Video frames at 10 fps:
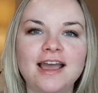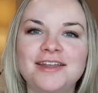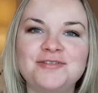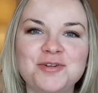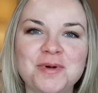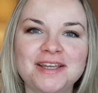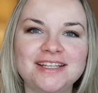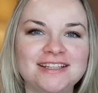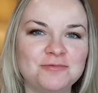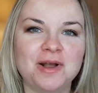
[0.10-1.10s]
Hi
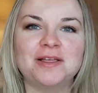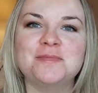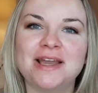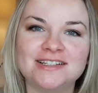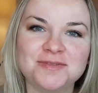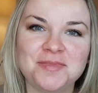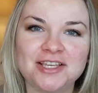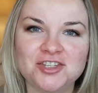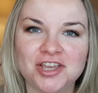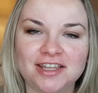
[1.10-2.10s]
everyone, welcome back to my
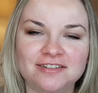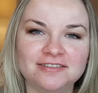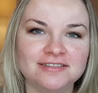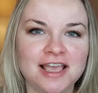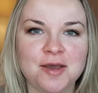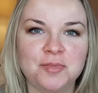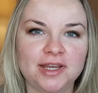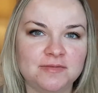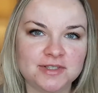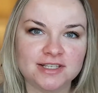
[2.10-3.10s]
channel. My
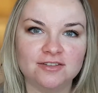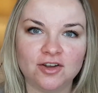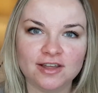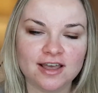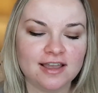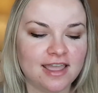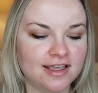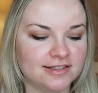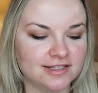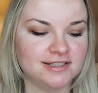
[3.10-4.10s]
name is Ilonka
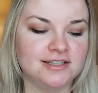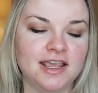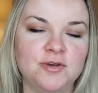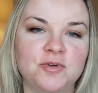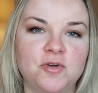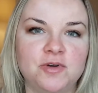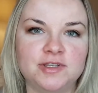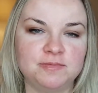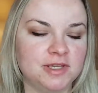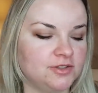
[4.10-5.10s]
and today we're going
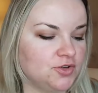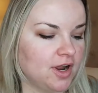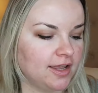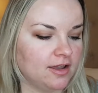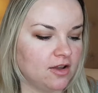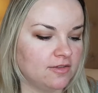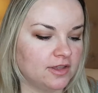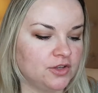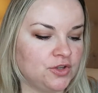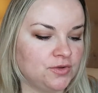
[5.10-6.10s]
to be trying on the
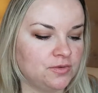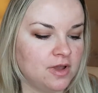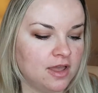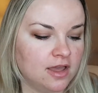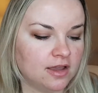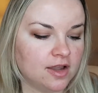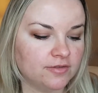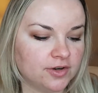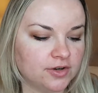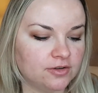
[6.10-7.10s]
new
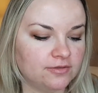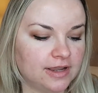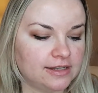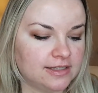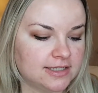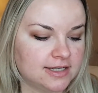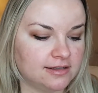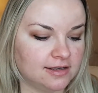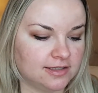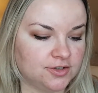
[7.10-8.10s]
COVERGIRL Vitalist
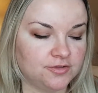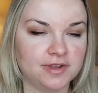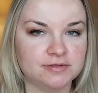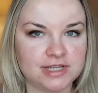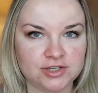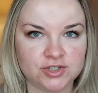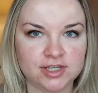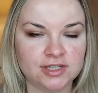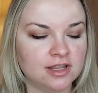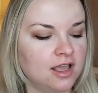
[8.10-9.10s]
Elixir
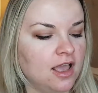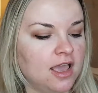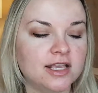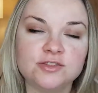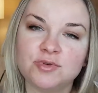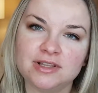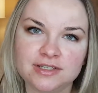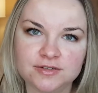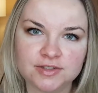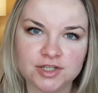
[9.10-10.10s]
foundation. It's
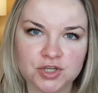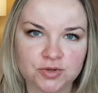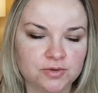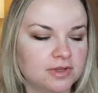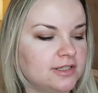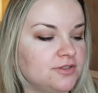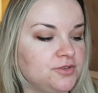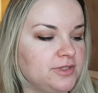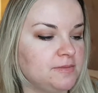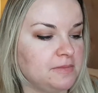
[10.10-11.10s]
relatively new, it's
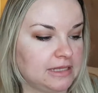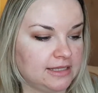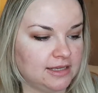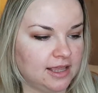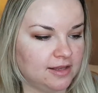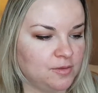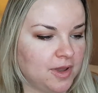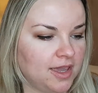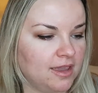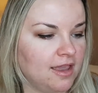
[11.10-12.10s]
new to me
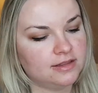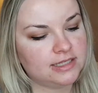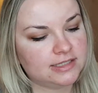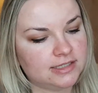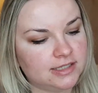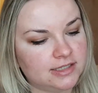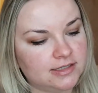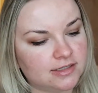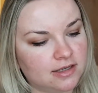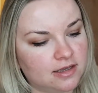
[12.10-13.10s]
anyway. This
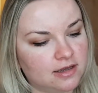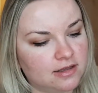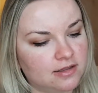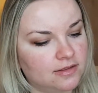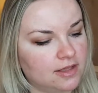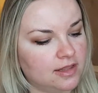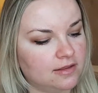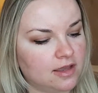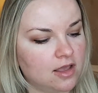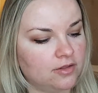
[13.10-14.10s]
is in the
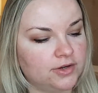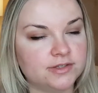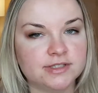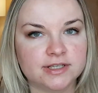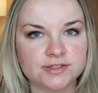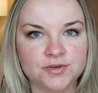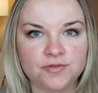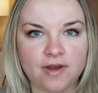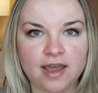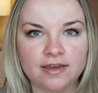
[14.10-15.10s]
color
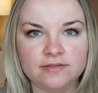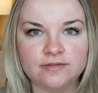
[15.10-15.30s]
605.